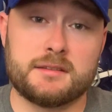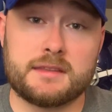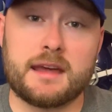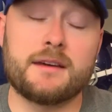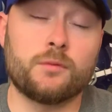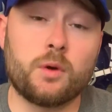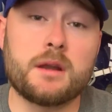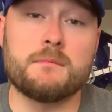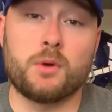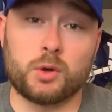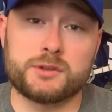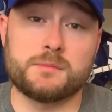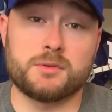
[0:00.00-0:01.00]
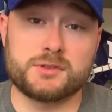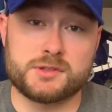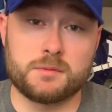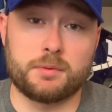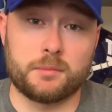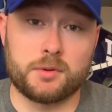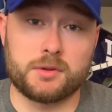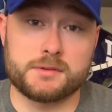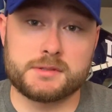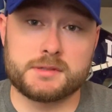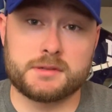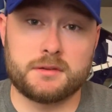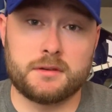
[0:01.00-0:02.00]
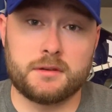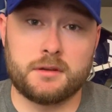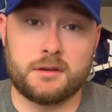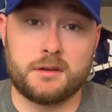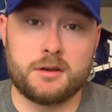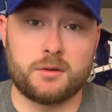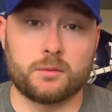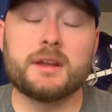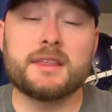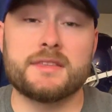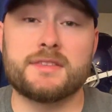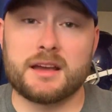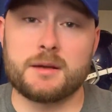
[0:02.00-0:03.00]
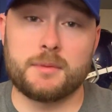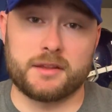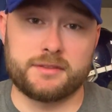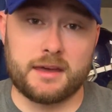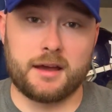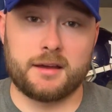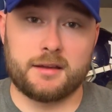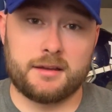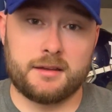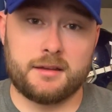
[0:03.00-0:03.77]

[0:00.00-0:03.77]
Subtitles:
that have won multiple Super Bowls. Really think about that.